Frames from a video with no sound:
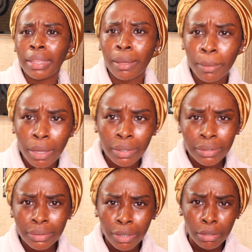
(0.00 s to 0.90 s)
I think I'm
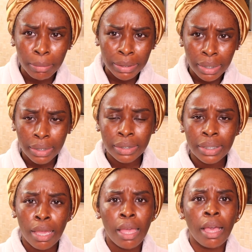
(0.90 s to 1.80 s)
on, or number
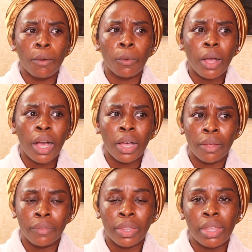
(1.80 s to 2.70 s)
six,
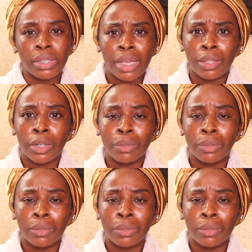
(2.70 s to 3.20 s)
of the things I